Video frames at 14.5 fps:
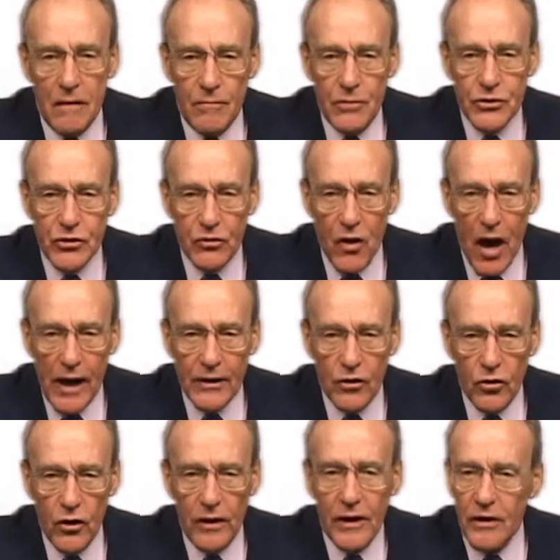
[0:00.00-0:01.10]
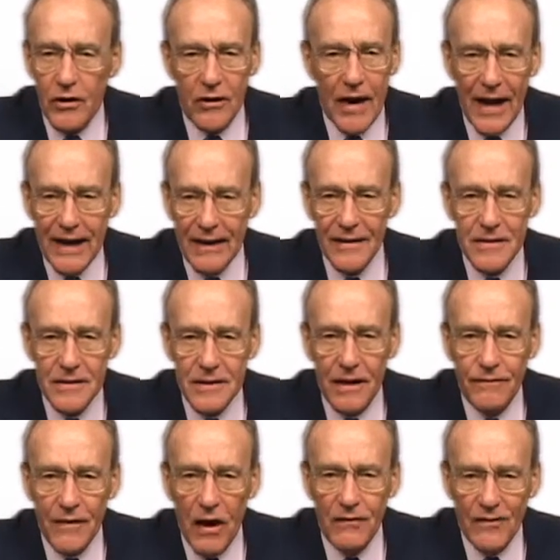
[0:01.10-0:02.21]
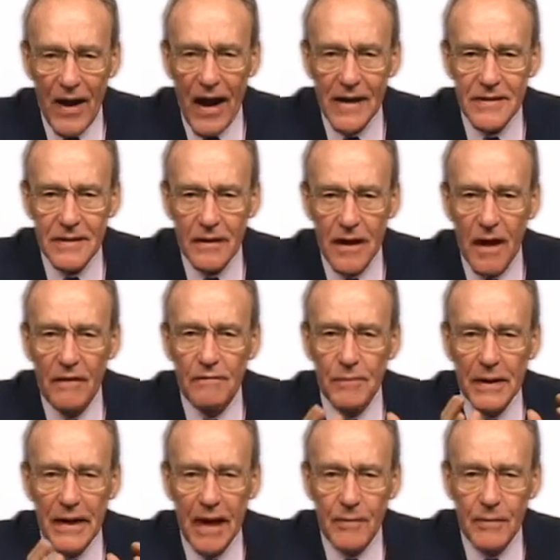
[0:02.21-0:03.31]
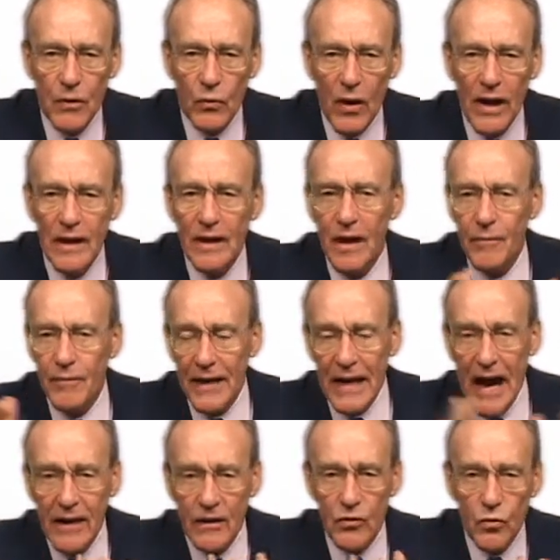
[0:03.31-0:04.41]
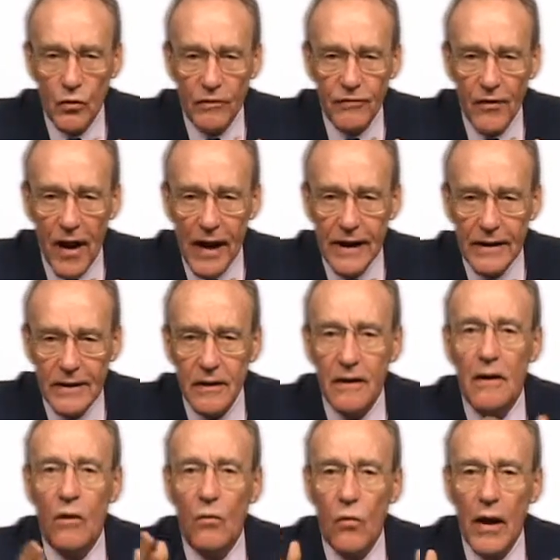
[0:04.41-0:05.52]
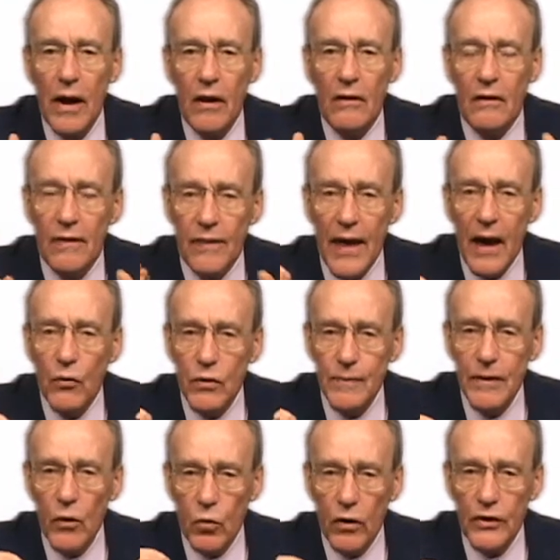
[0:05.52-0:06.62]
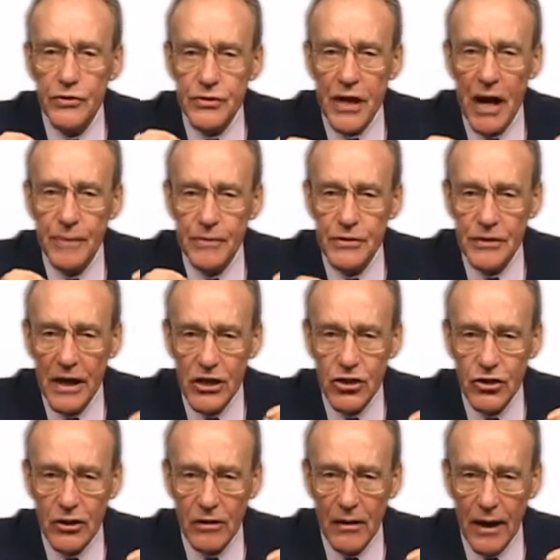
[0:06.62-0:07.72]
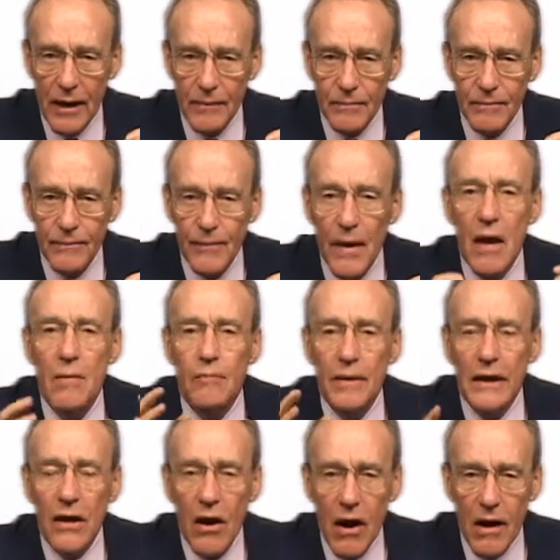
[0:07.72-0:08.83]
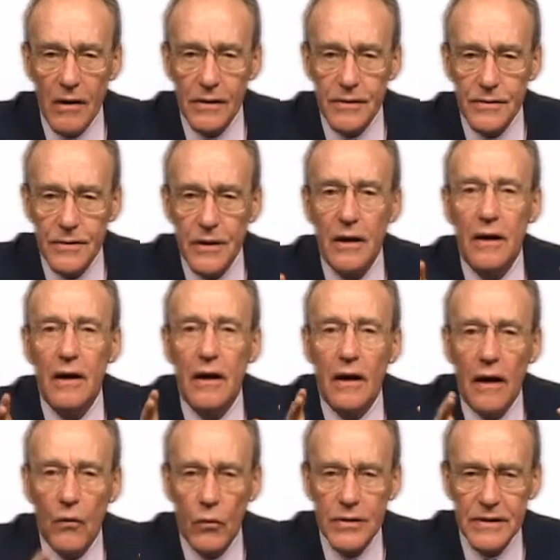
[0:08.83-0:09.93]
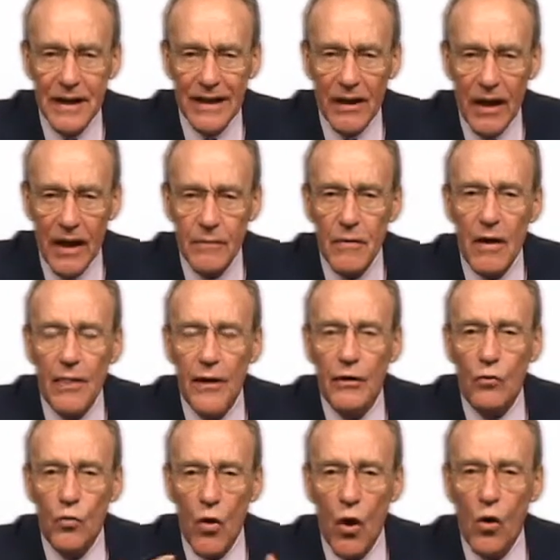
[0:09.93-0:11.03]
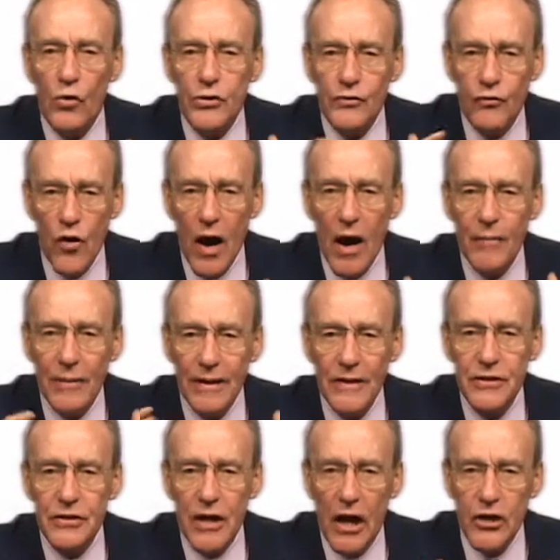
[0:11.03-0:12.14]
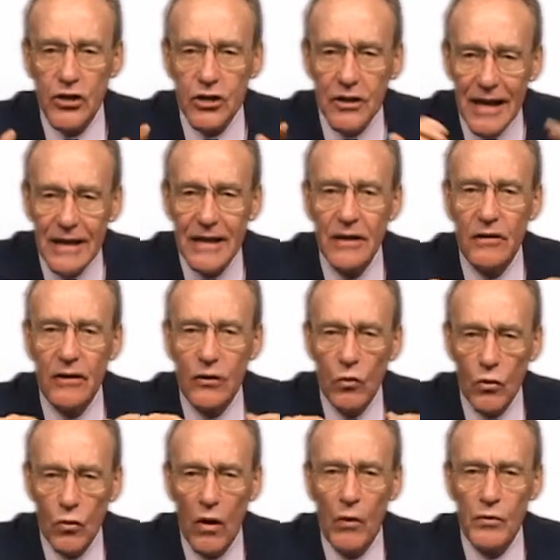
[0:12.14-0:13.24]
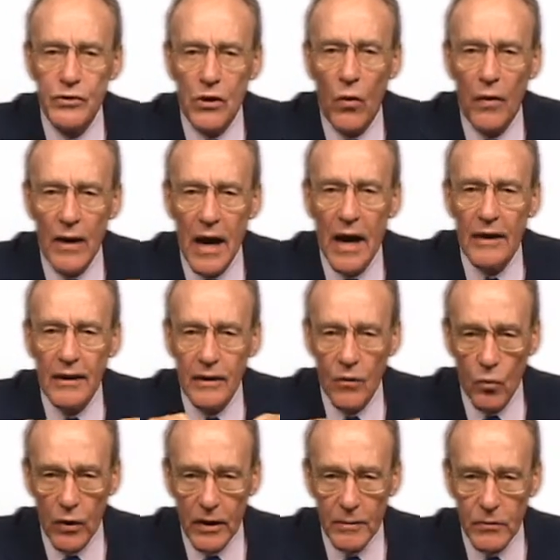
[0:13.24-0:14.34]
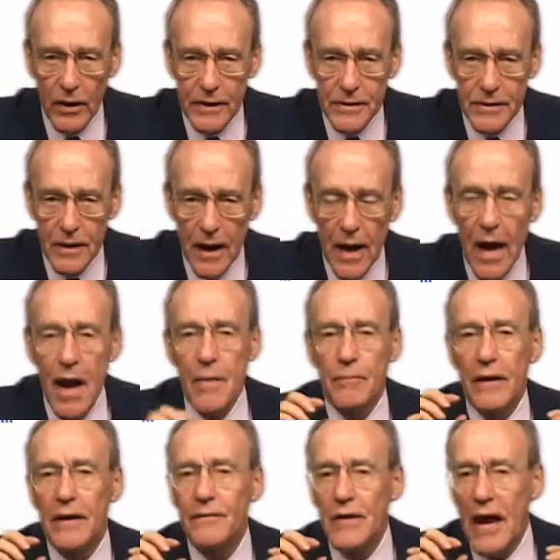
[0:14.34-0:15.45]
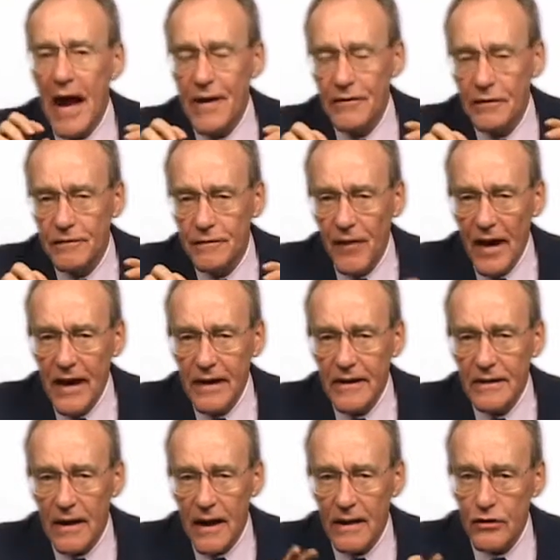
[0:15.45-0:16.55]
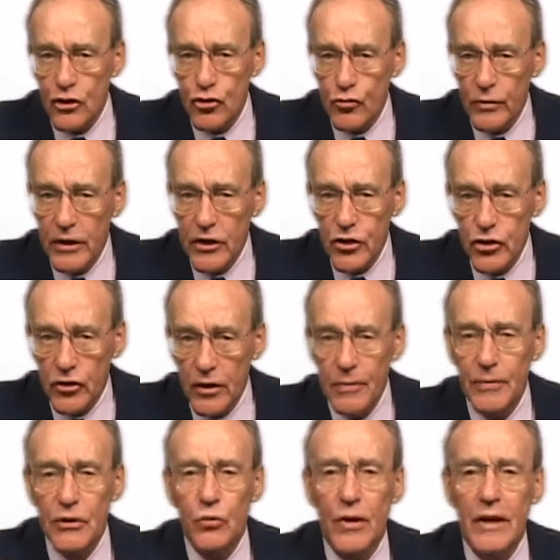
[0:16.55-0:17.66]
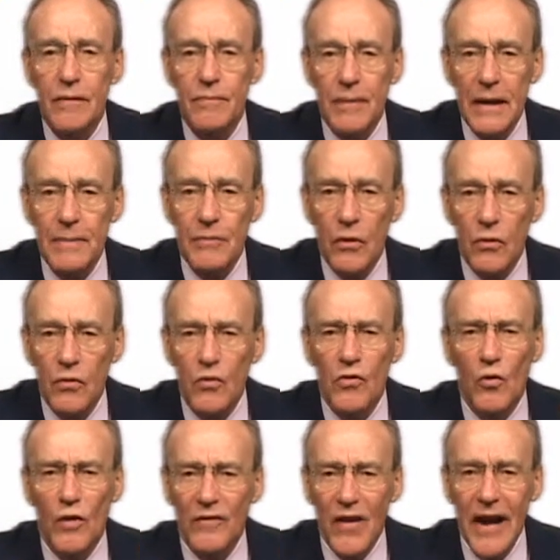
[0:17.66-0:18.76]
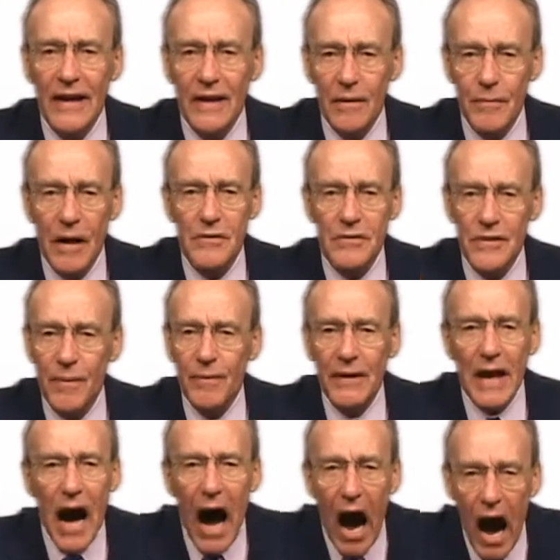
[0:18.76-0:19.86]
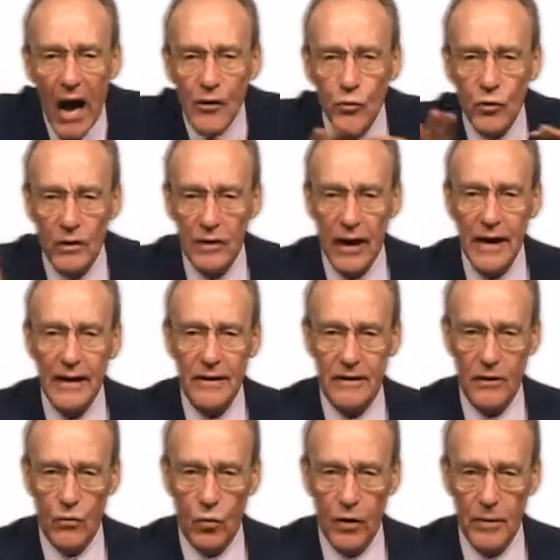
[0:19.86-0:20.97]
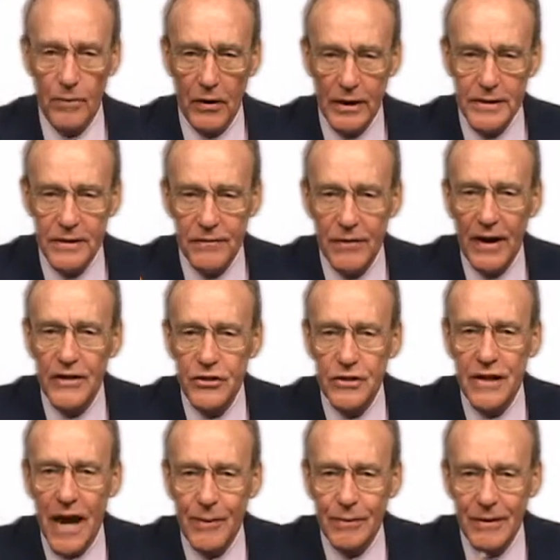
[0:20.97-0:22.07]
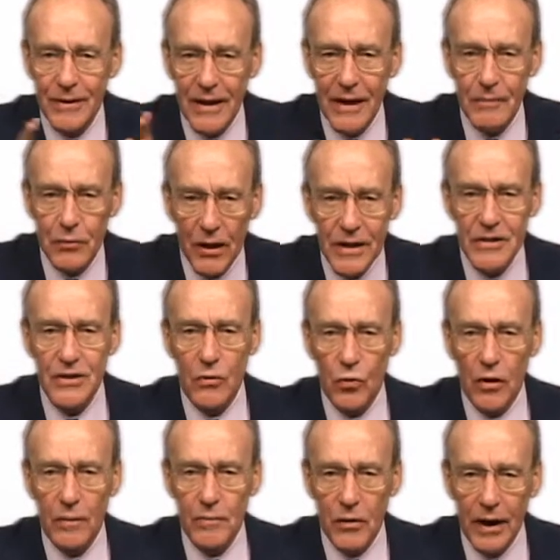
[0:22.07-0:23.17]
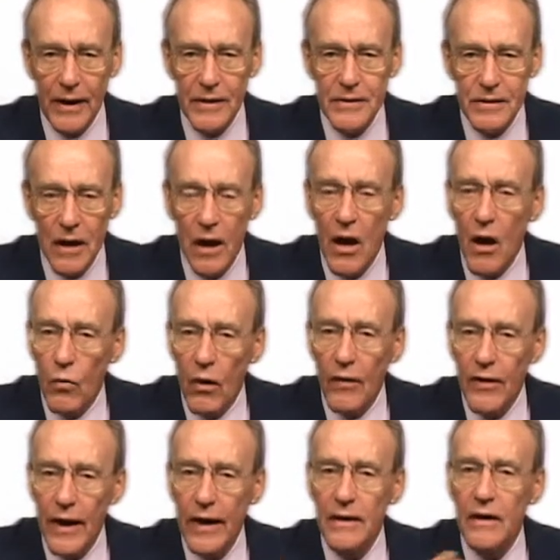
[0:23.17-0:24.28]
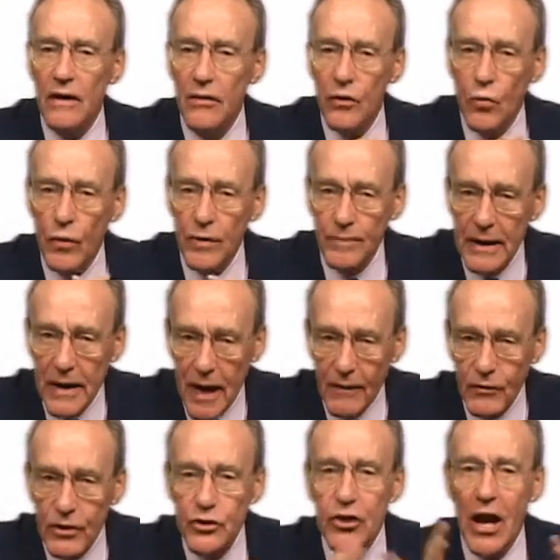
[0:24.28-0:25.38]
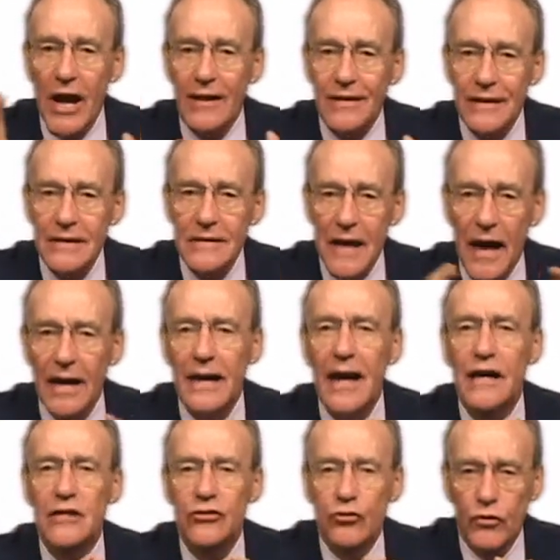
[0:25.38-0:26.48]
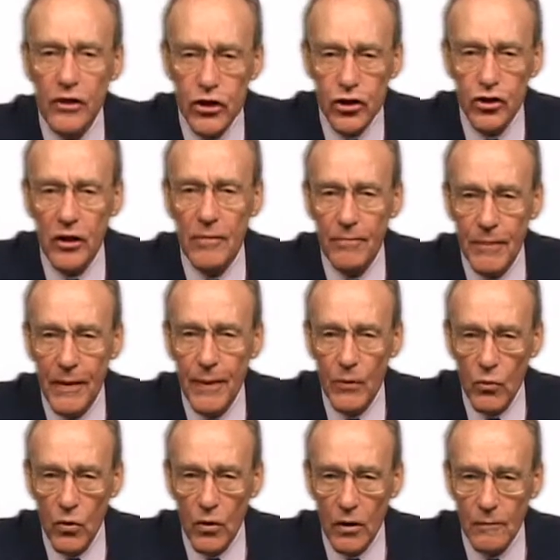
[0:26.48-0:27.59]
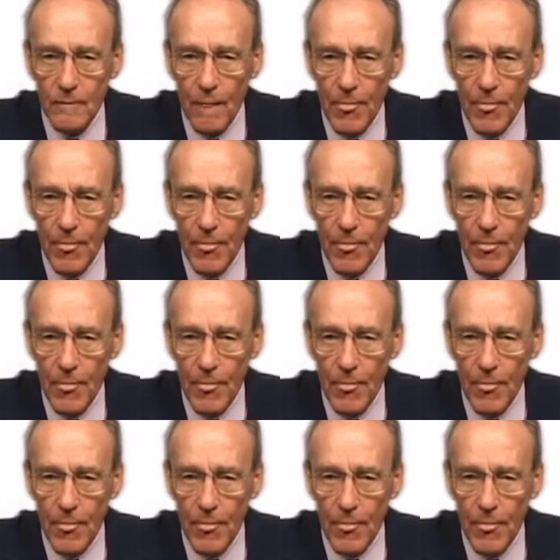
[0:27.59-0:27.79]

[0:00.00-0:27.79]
Mr. Line Cook, you're not getting the stuff out fast enough, began berating them, they got into a fight. Well, that would be a workers' compensation claim because it was a claim that arose from a discussion dealing with what was going on in the workplace. But if you have a fight, at least traditionally, between people who were fighting about something unrelated to the workplace, and the fight just happened to take place in the workplace, well, then there wouldn't be coverage. At least that has traditionally been the rule.